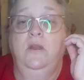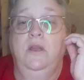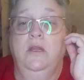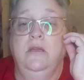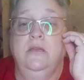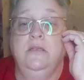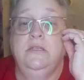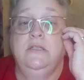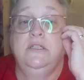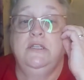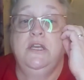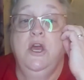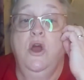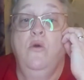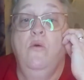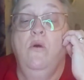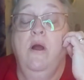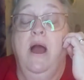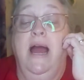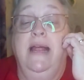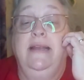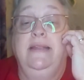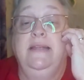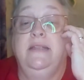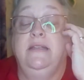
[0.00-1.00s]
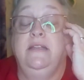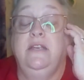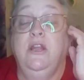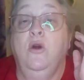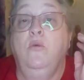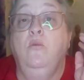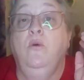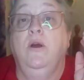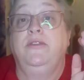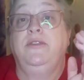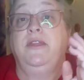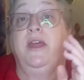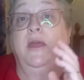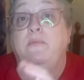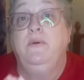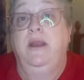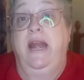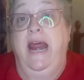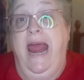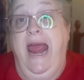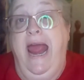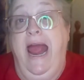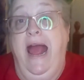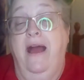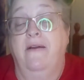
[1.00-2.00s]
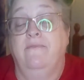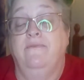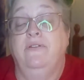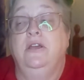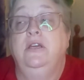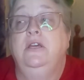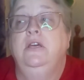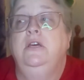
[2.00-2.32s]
so I didn't know what they would have.